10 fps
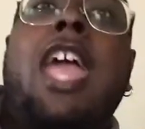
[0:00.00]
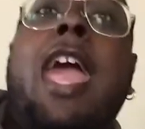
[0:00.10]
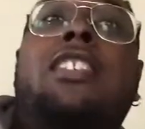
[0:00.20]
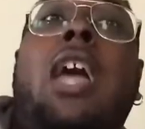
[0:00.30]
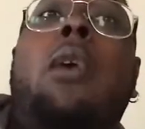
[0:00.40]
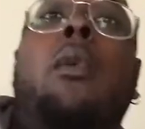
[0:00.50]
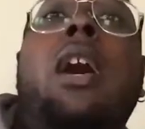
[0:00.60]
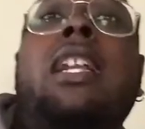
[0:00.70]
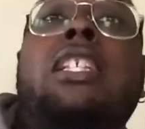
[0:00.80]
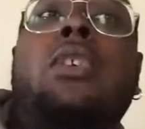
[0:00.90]
And so I
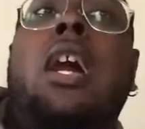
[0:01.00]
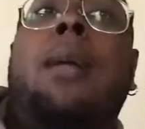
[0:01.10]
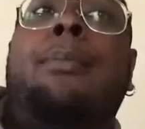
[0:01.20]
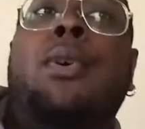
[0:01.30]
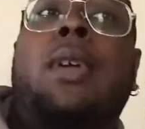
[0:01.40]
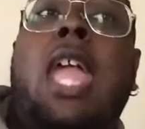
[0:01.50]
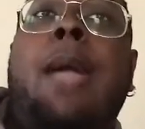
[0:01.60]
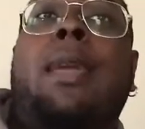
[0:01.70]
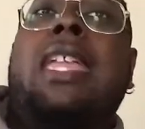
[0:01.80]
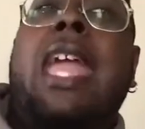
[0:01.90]
wanted to start a boot
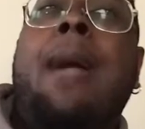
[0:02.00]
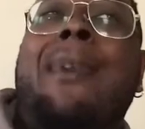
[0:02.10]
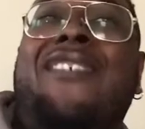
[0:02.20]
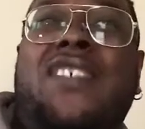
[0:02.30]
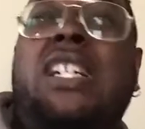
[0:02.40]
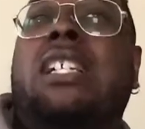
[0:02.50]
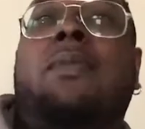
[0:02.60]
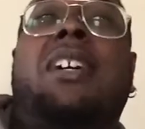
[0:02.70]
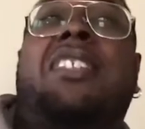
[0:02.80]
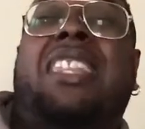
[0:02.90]
camp, and yeah, my funds
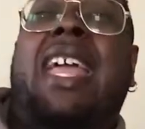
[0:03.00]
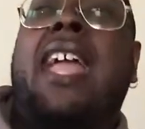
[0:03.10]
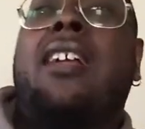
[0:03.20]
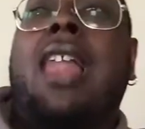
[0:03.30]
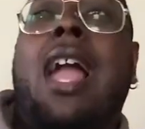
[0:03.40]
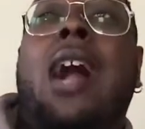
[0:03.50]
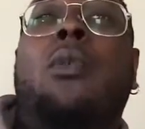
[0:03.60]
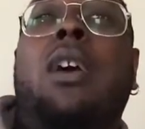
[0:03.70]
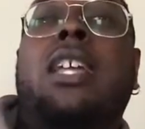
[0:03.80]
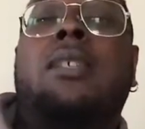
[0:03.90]
weren't there like I
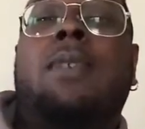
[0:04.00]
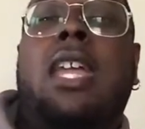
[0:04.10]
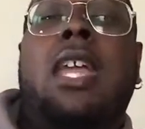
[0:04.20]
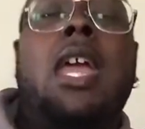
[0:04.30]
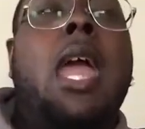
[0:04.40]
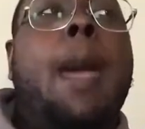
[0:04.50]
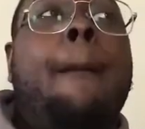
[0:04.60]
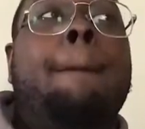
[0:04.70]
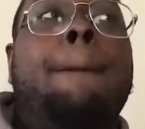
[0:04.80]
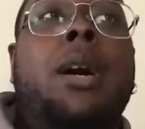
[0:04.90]
wanted to be,
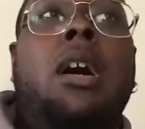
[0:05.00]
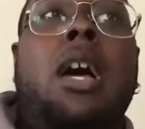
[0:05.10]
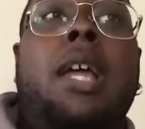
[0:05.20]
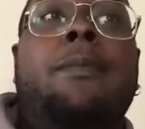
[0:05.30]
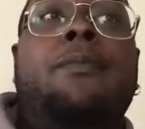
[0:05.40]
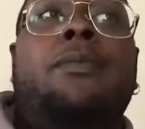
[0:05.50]
but